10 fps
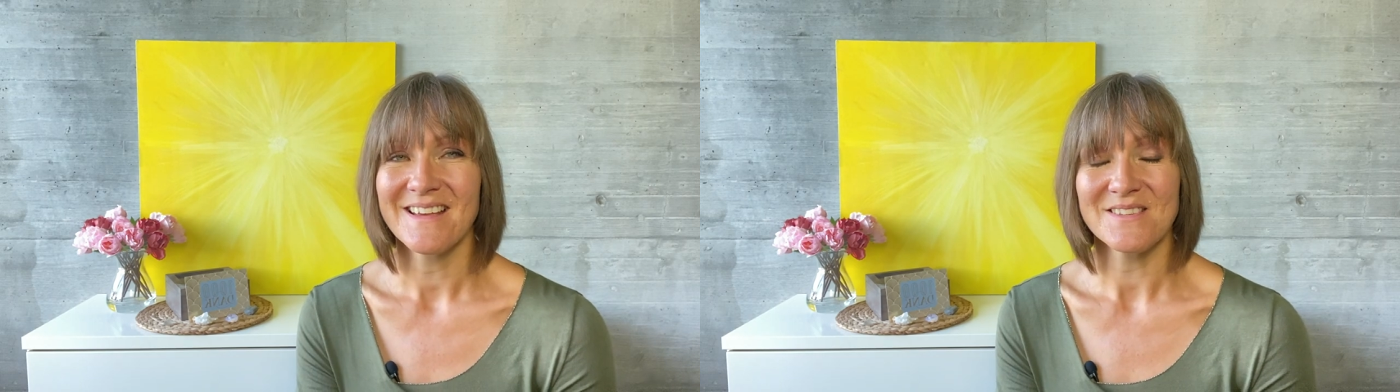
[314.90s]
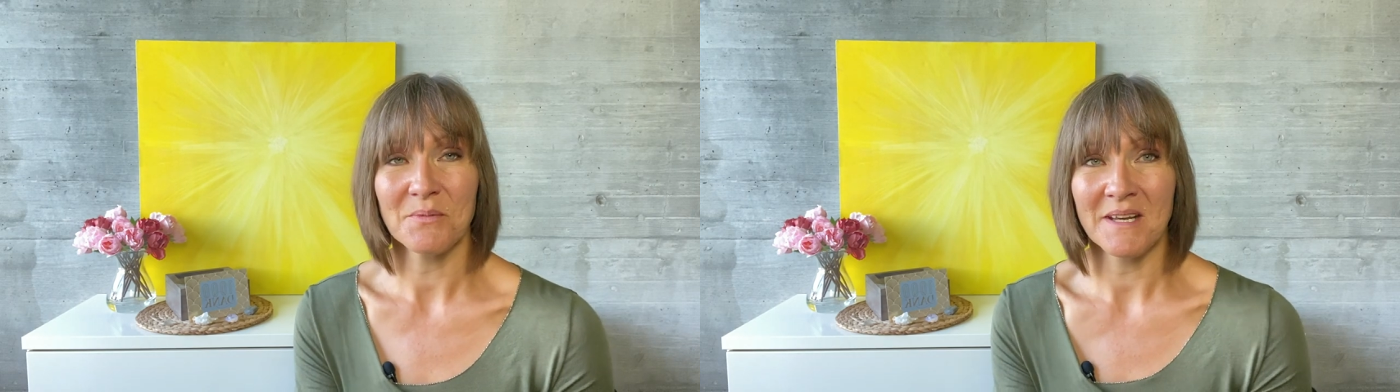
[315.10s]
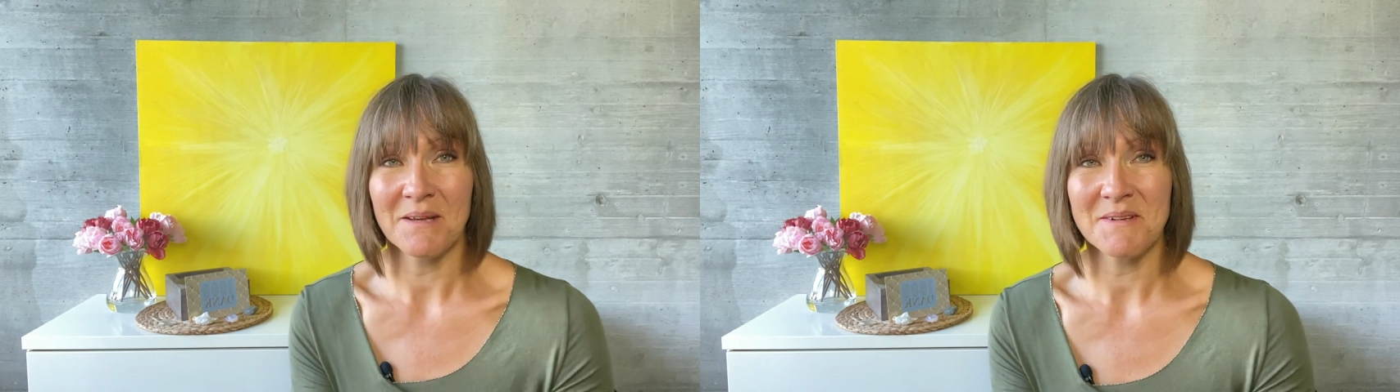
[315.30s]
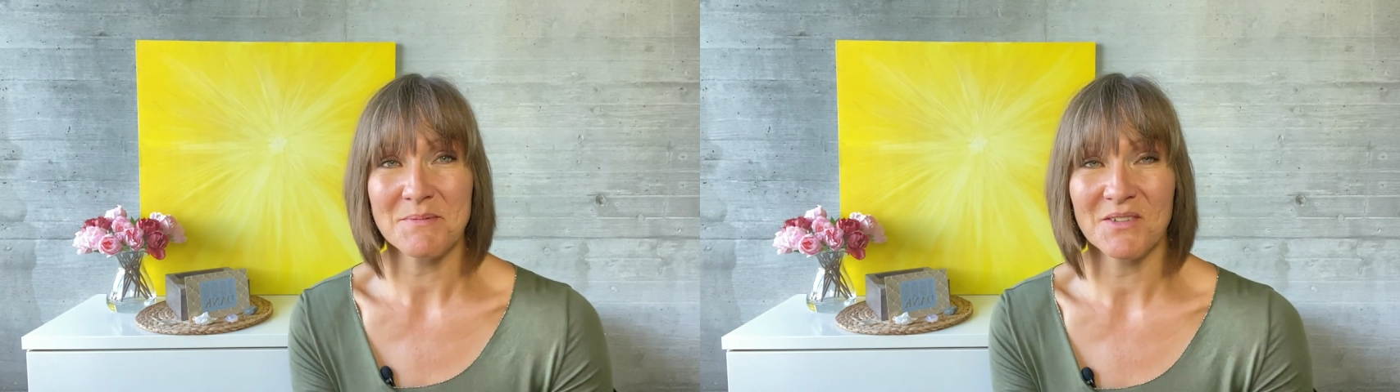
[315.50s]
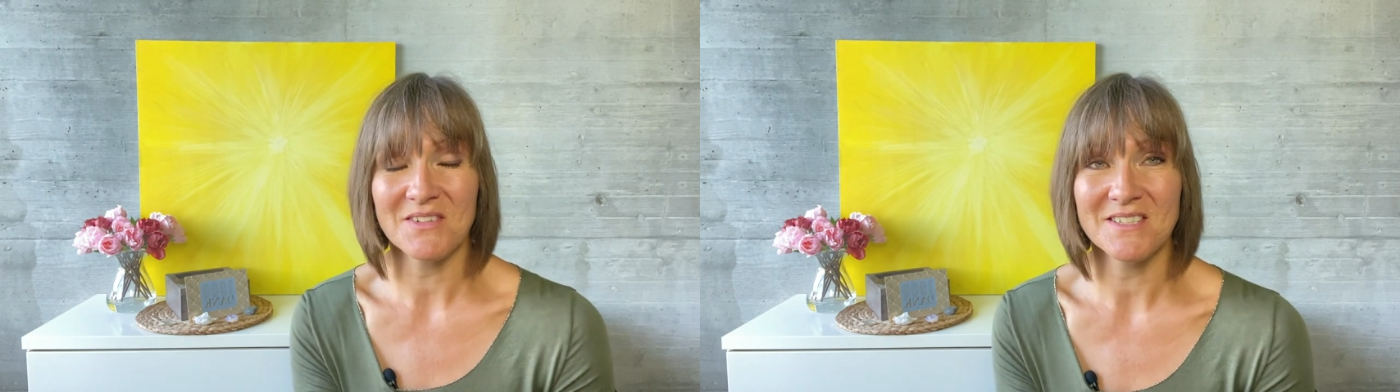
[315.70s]
So my name is
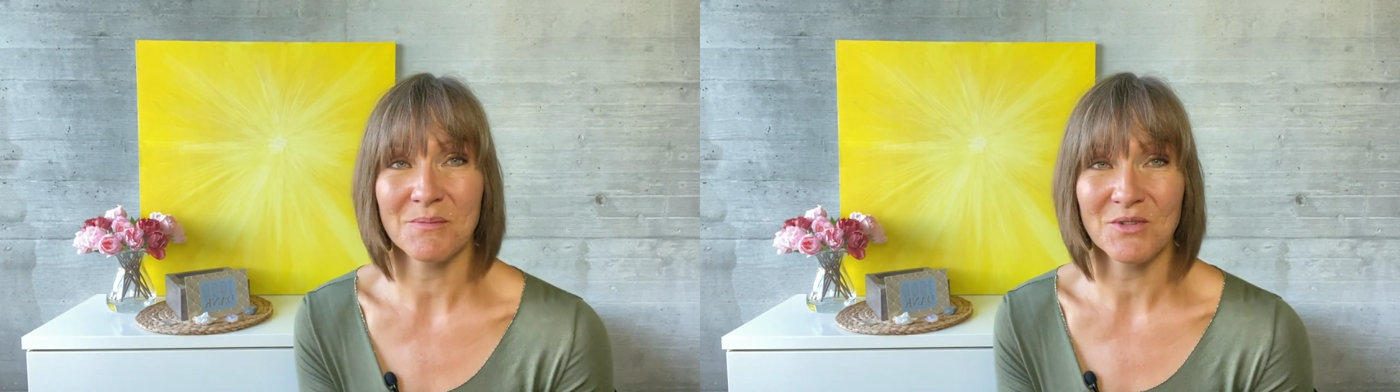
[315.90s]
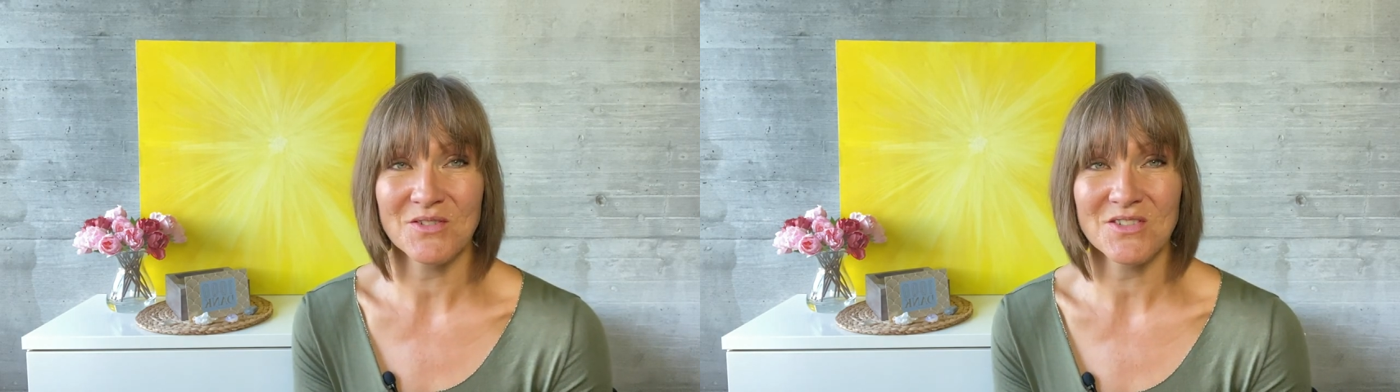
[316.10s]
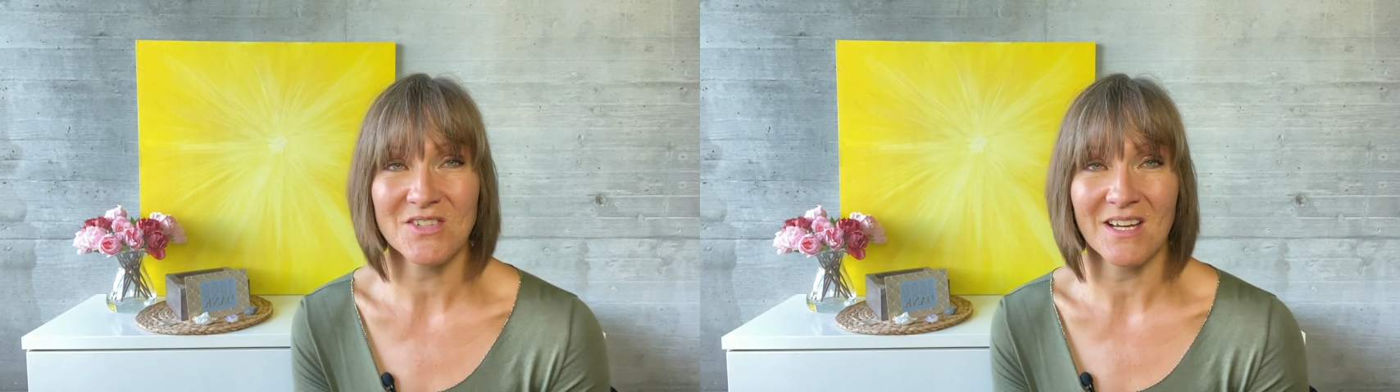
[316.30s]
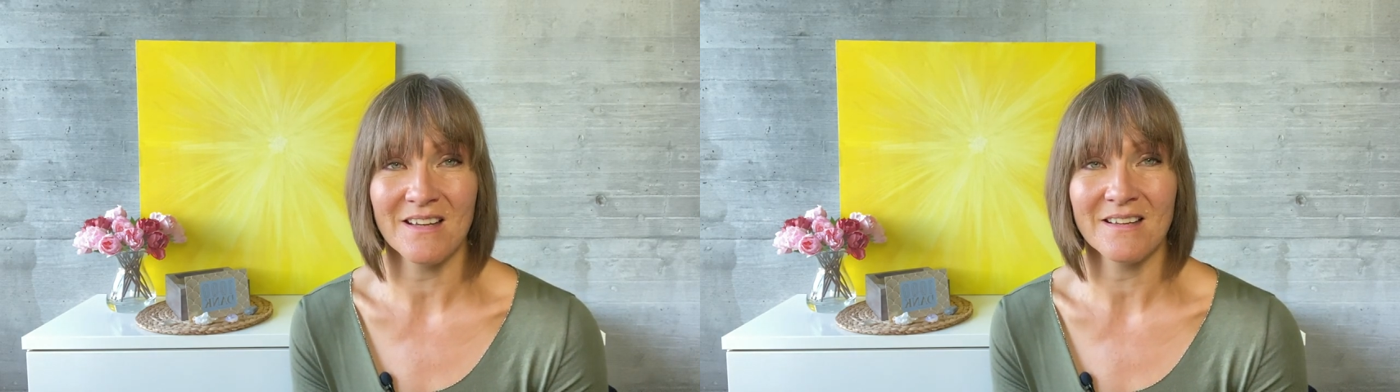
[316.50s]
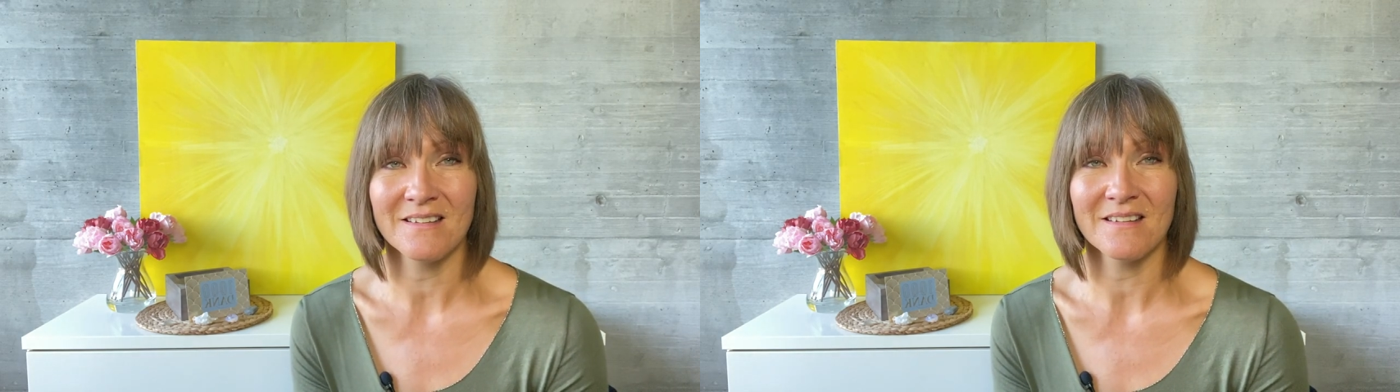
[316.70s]
Patricia Mösch,
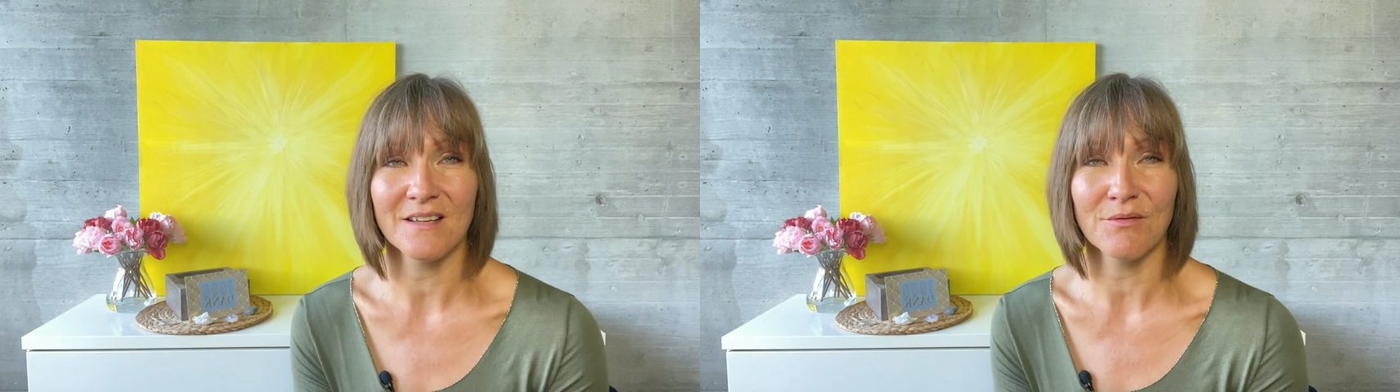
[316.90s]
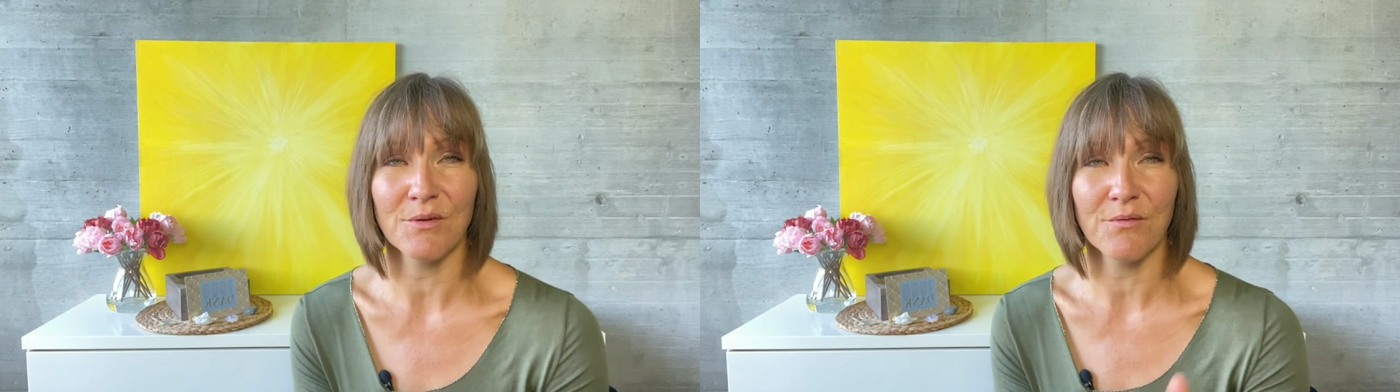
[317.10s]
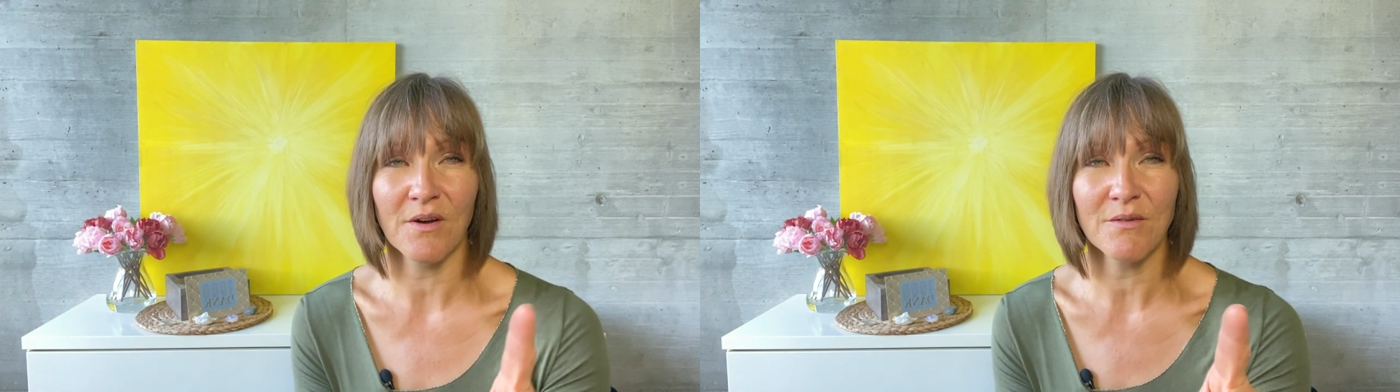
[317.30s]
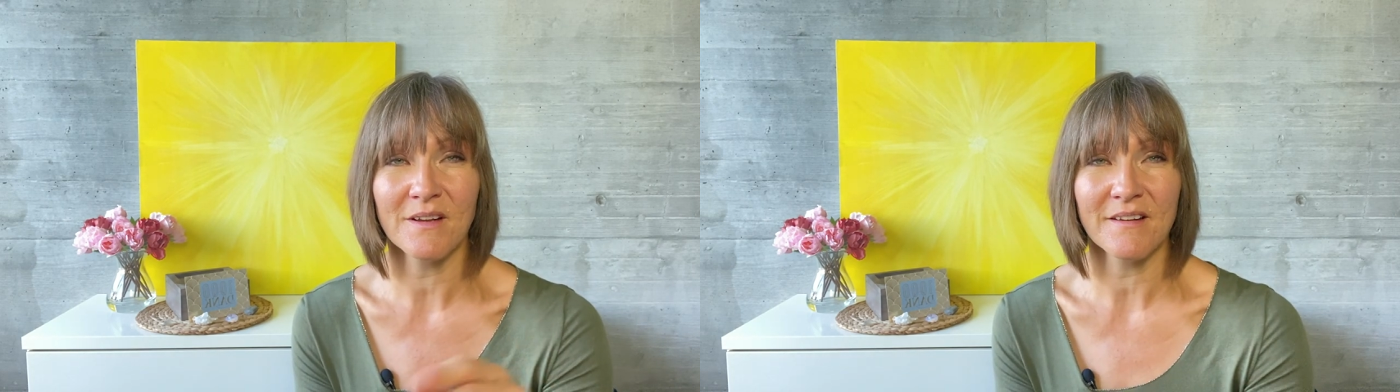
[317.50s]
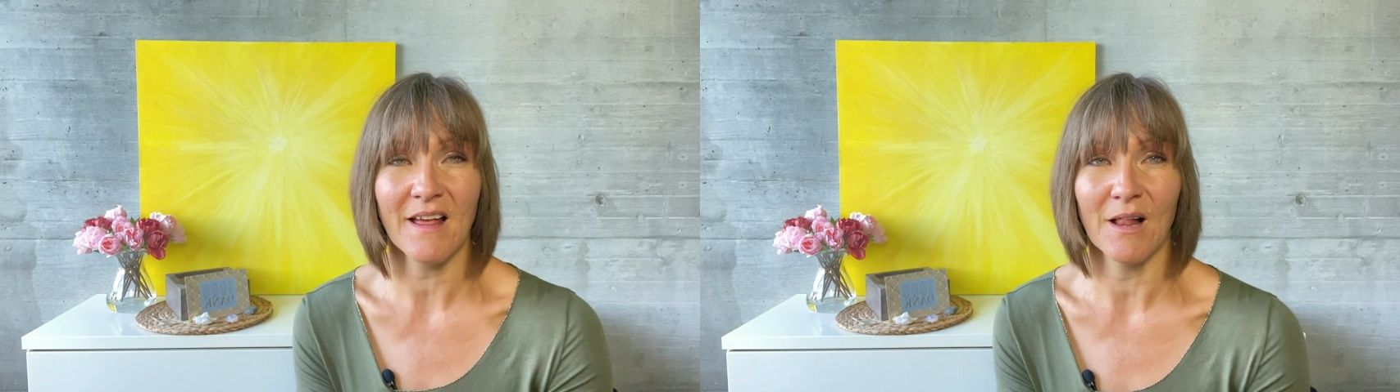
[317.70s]
and if you found
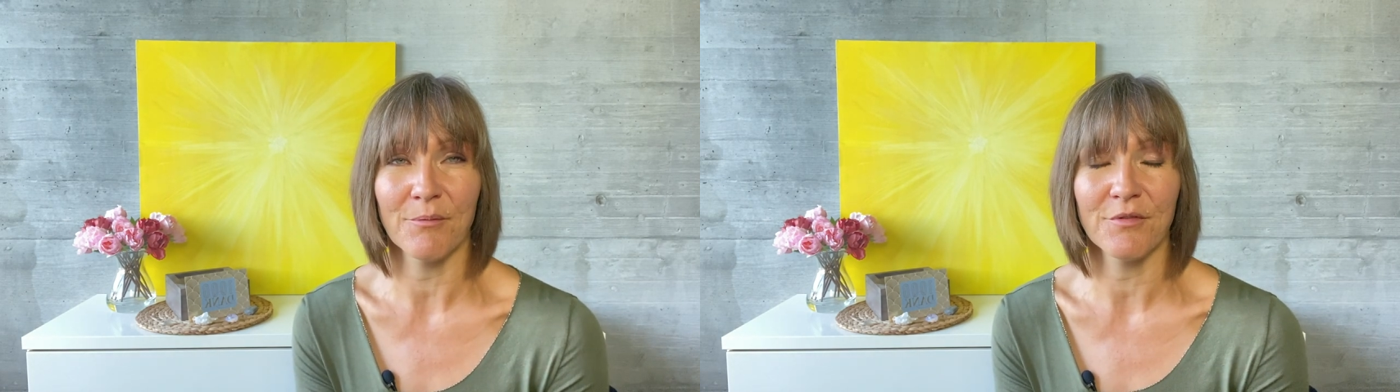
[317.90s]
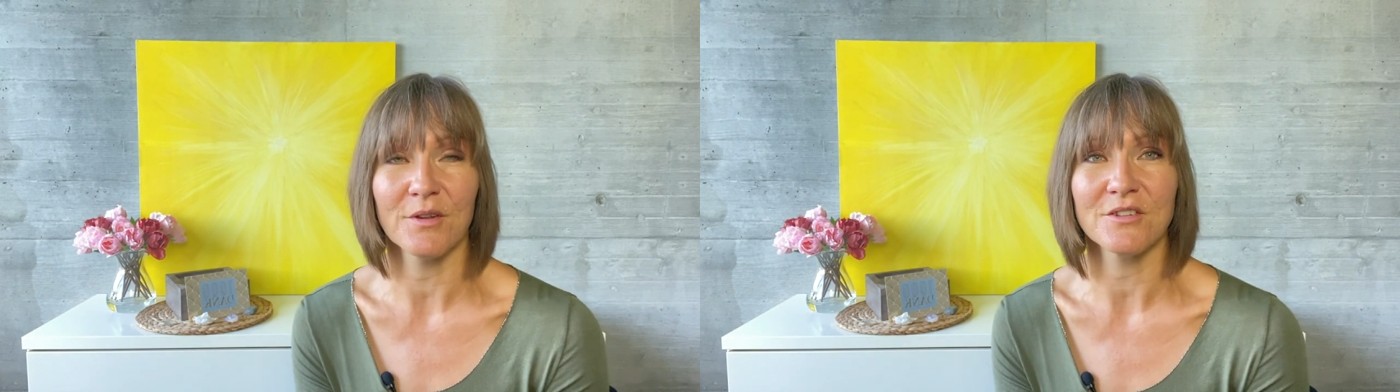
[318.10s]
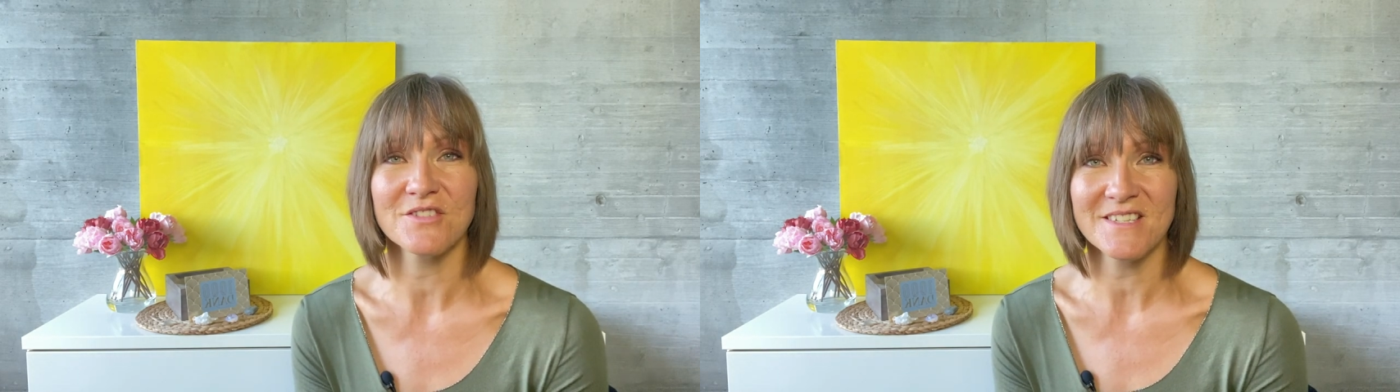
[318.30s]
that helpful,